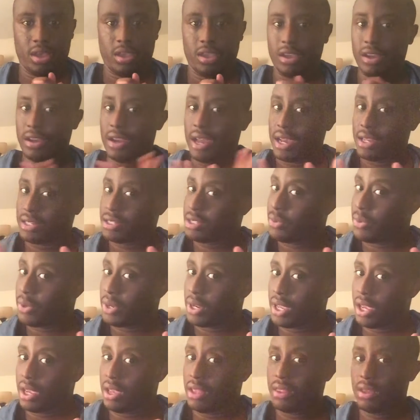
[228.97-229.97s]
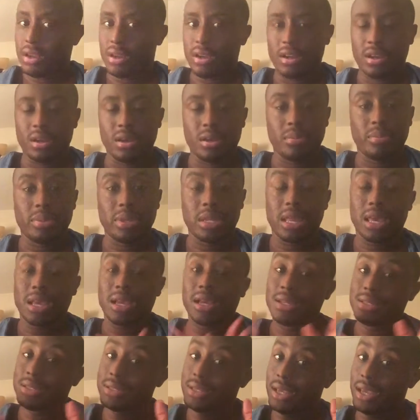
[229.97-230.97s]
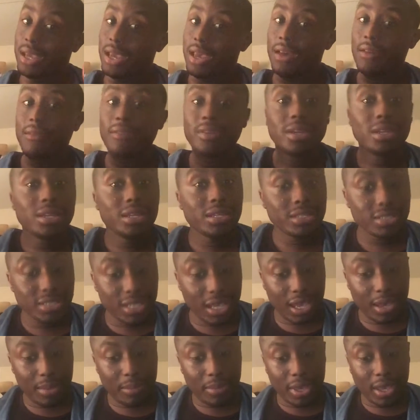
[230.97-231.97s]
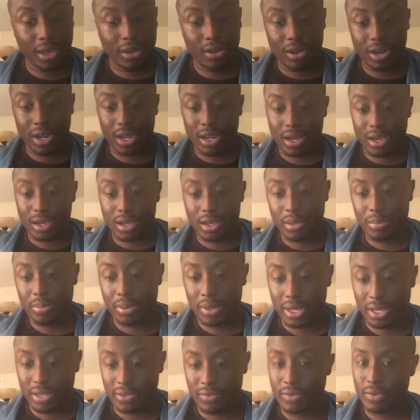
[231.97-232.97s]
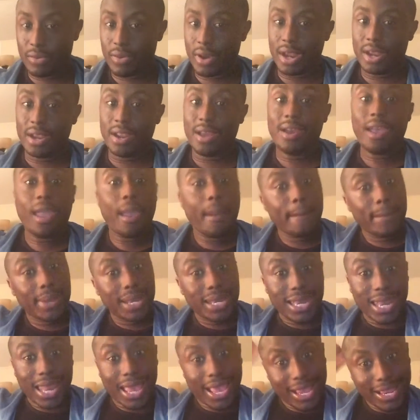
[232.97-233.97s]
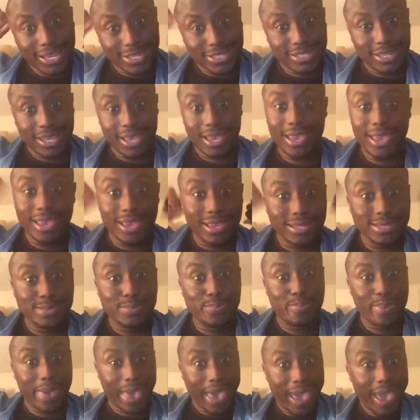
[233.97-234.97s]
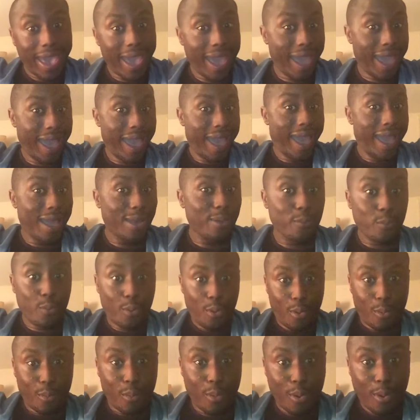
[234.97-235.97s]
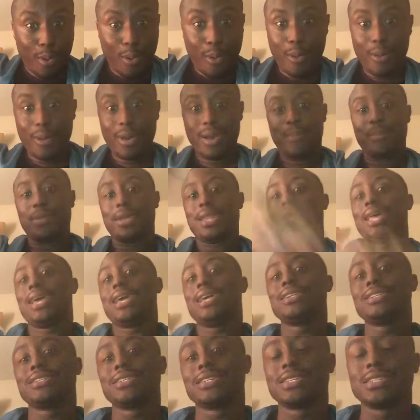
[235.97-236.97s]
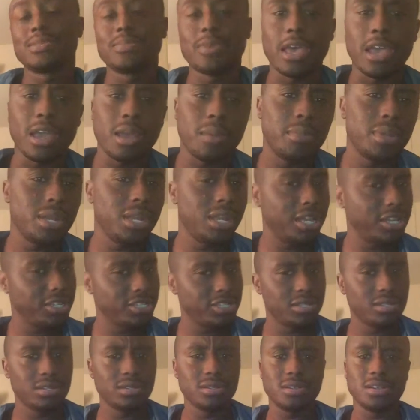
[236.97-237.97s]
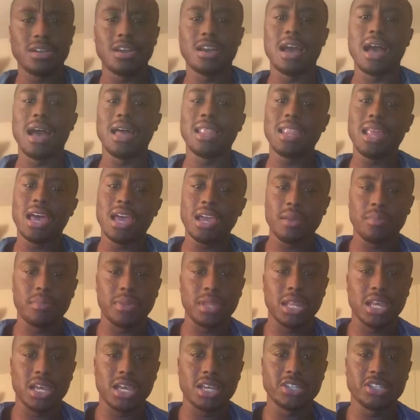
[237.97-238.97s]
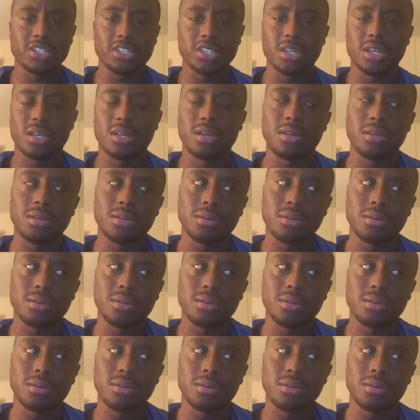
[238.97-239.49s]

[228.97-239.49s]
you're not 20 either, girl. But like I said, Evelyn and Tami are at a good place for right now. And Malaysia is back. Woo woo. Malaysia is back. And Malaysia look good. I like Malaysia.